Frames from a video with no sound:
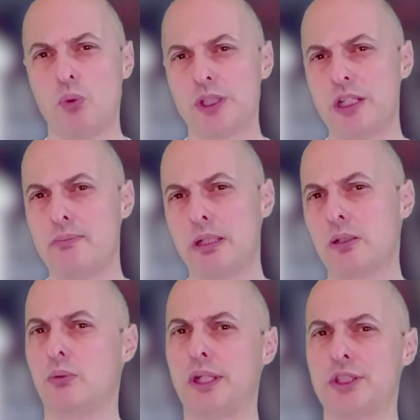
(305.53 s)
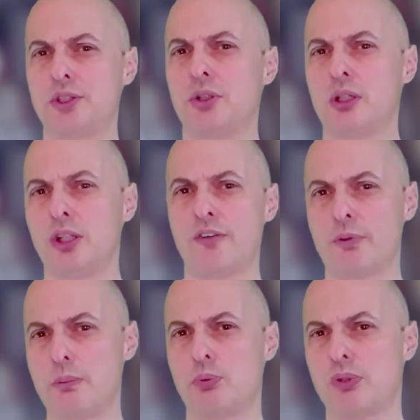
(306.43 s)
one in the middle, which not a lot of
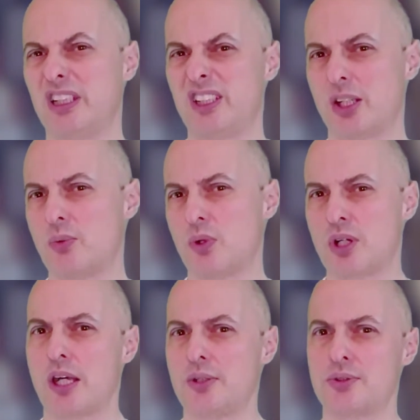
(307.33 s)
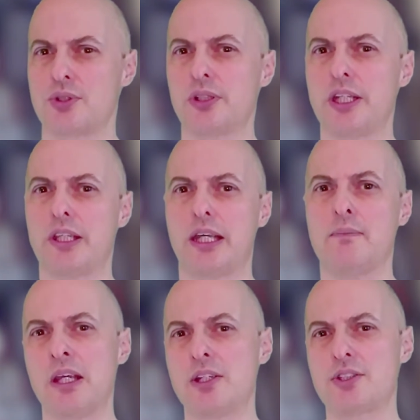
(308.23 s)
people really know what goes on in there.
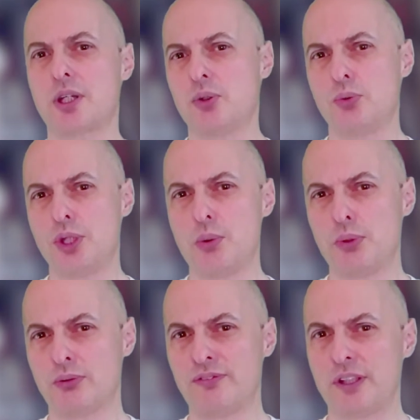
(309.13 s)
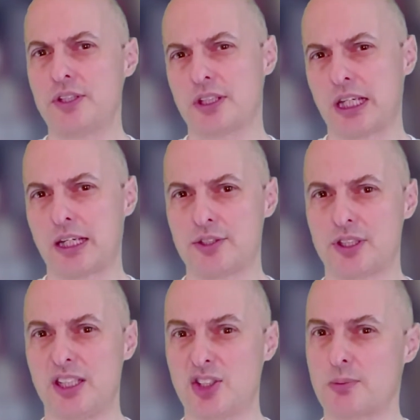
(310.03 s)
So you would refer to that as
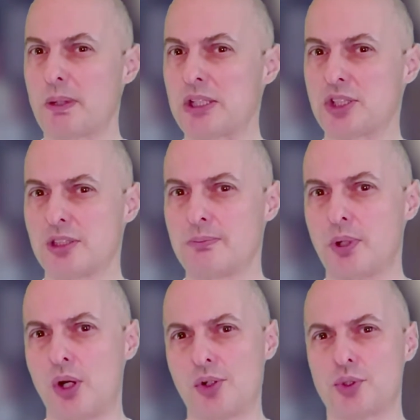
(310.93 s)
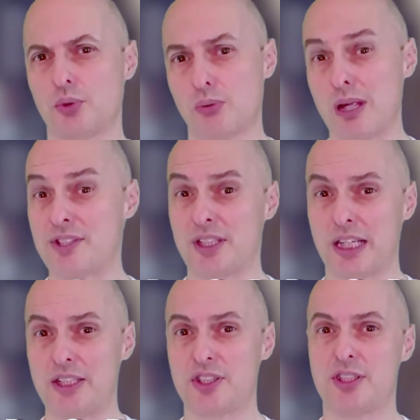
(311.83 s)
an expansion box or a
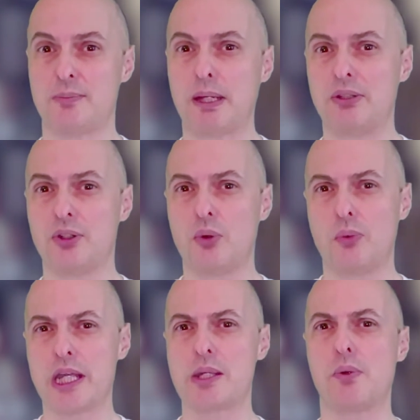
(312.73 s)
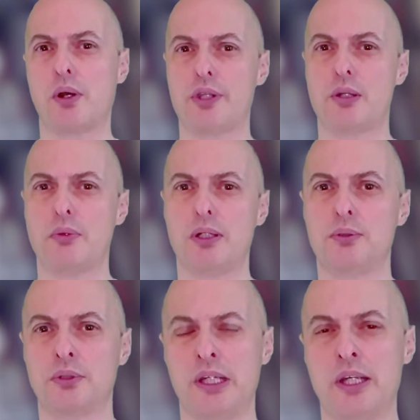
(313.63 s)
resonator, depending on where you are in the world.